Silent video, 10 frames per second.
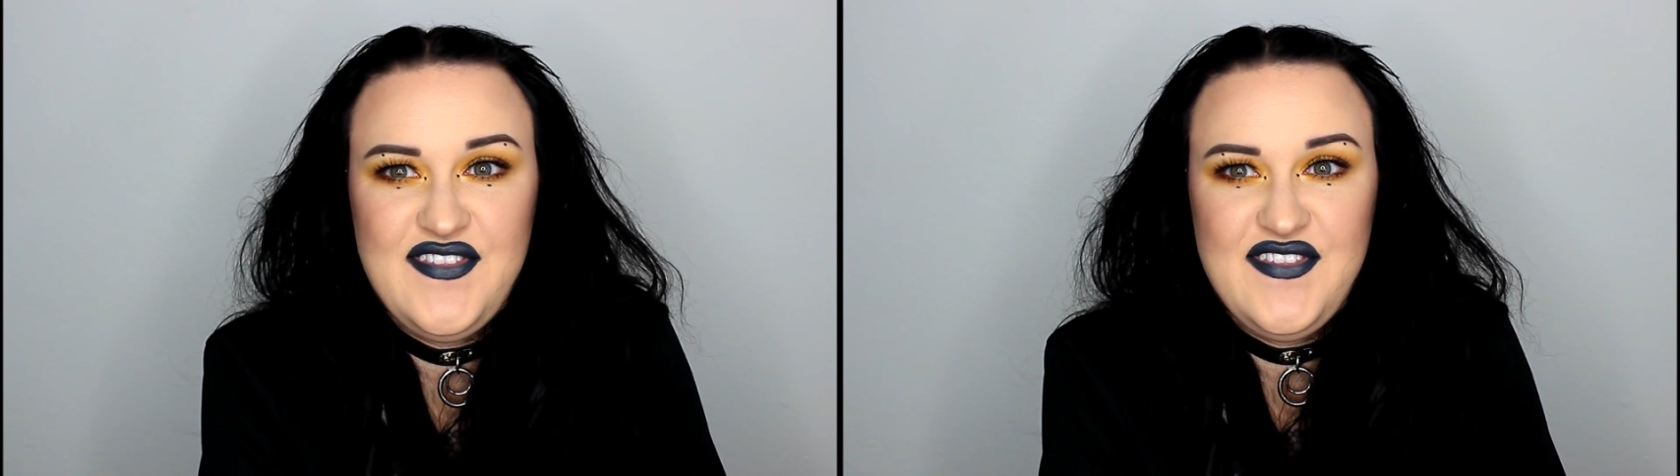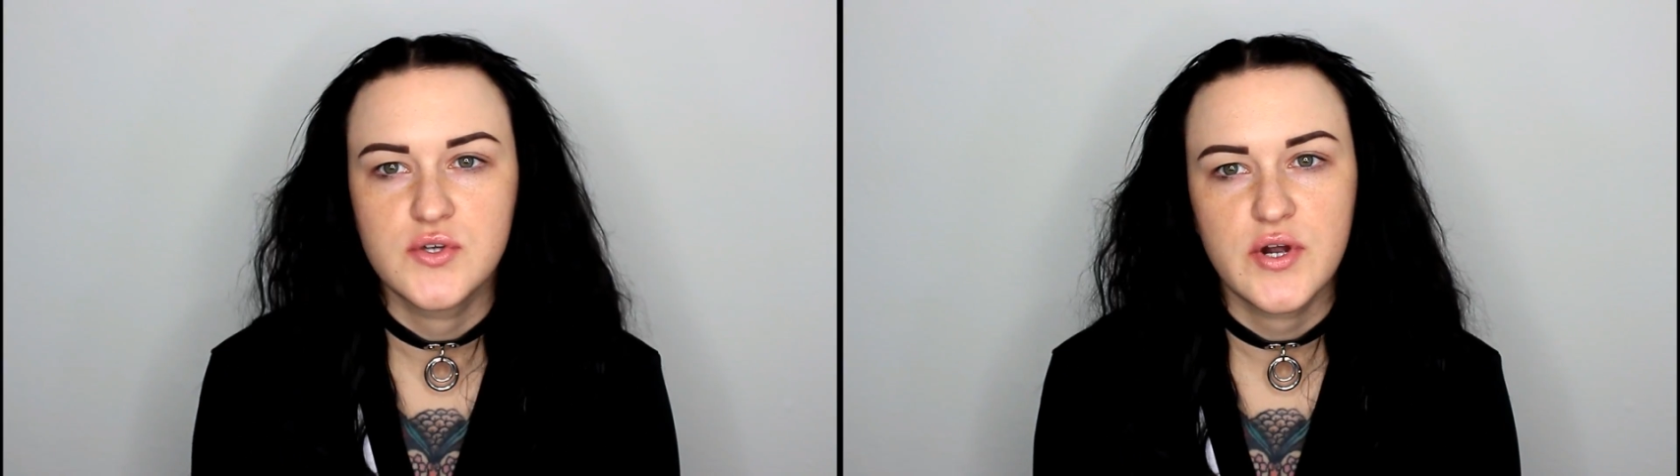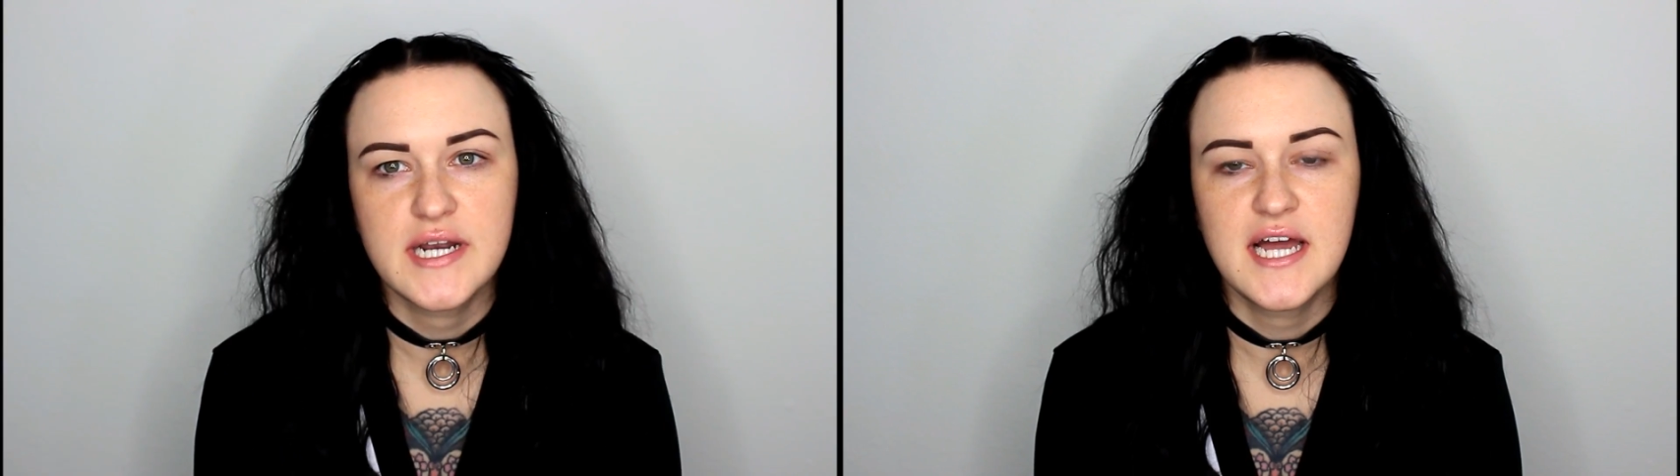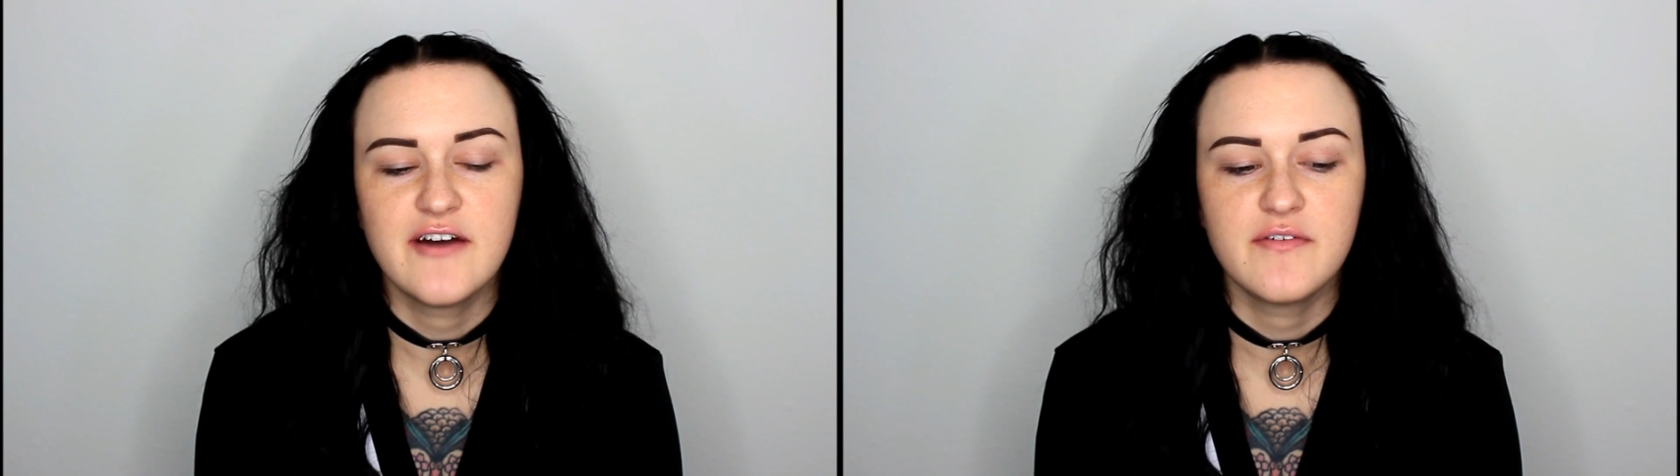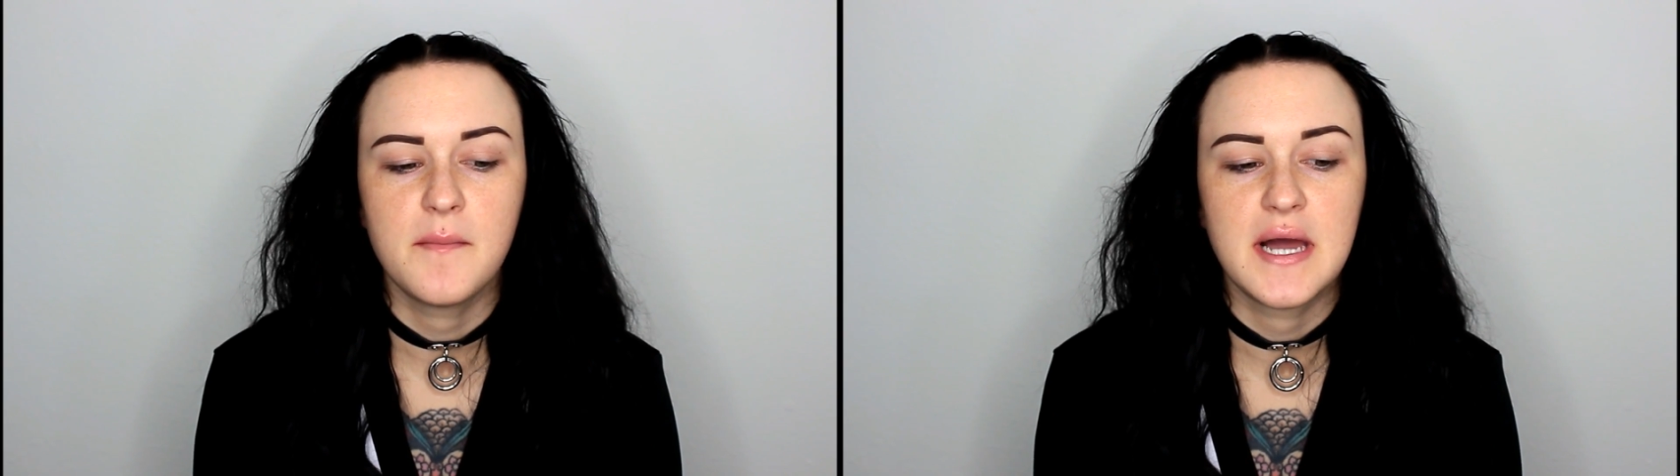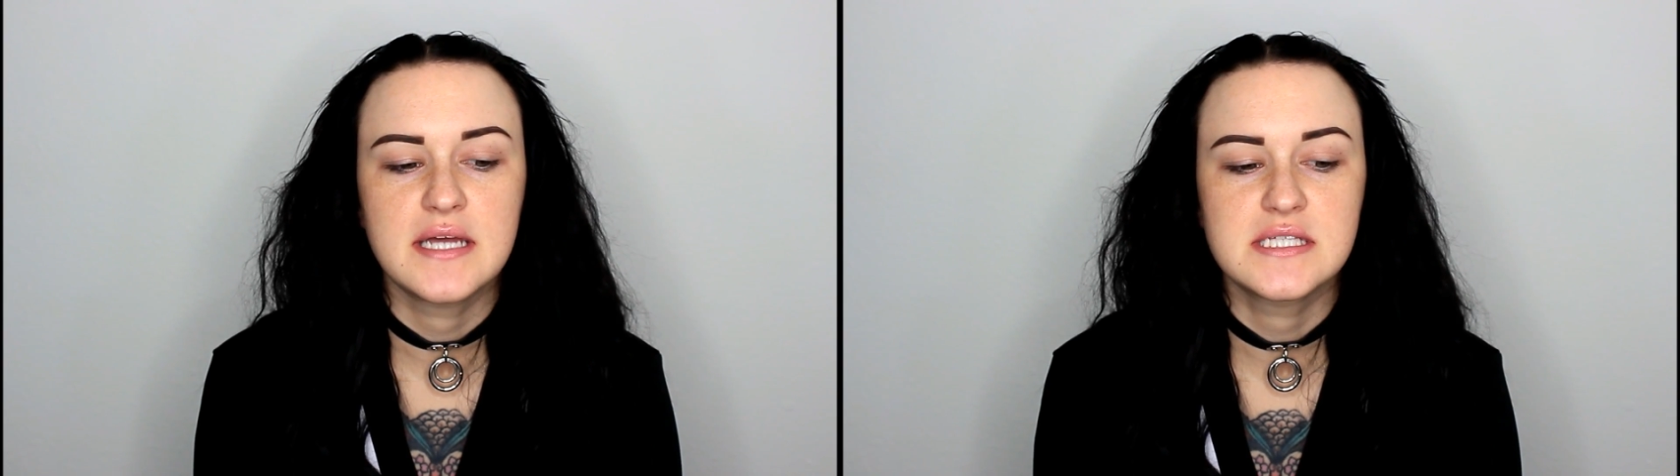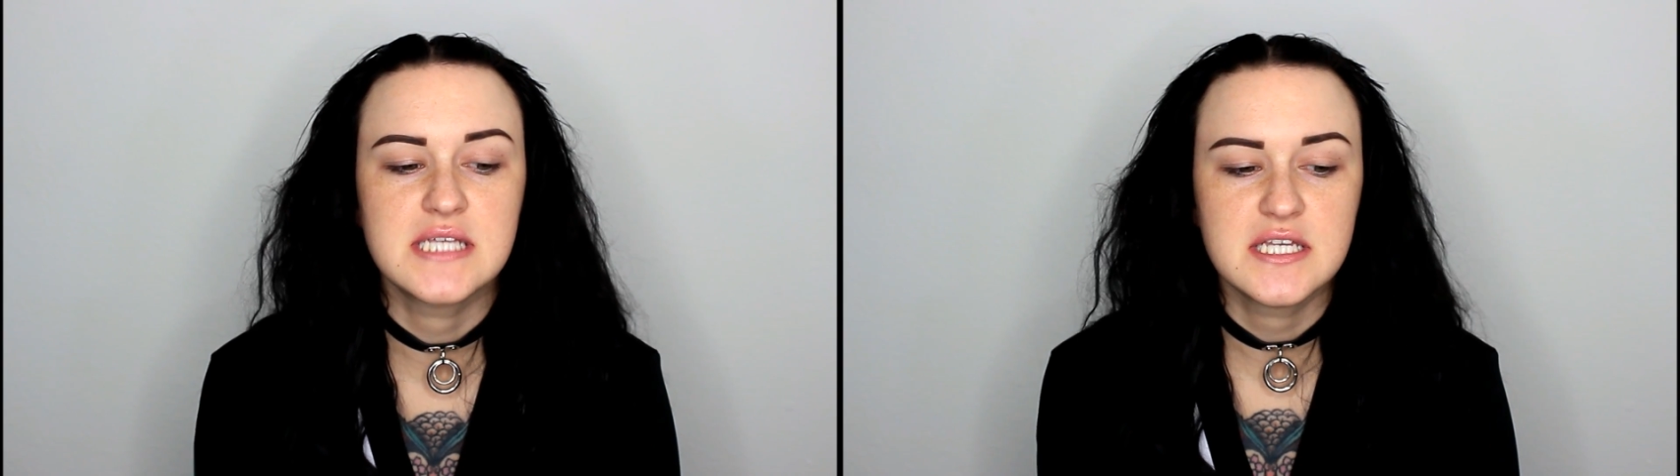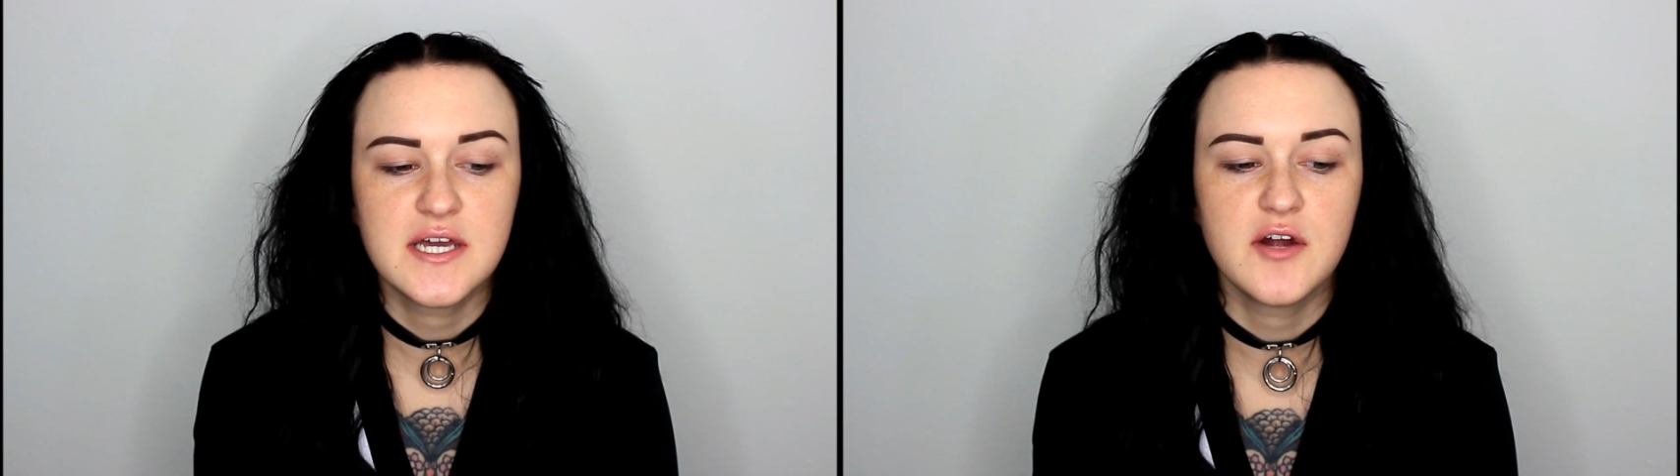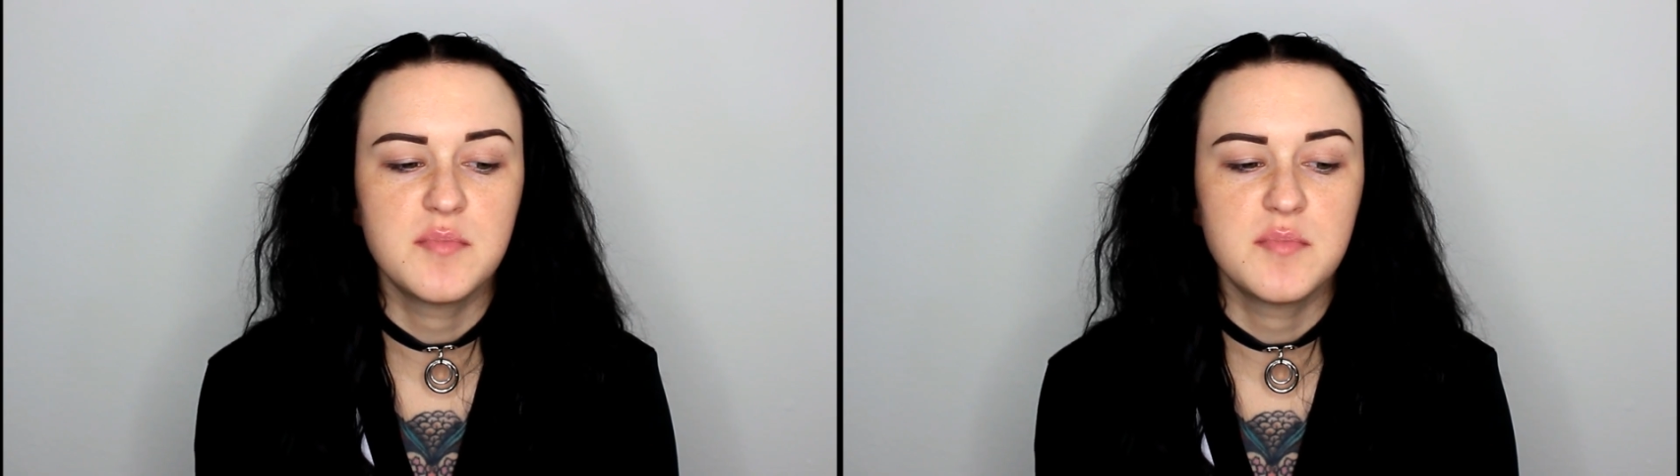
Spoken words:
So I already have my skincare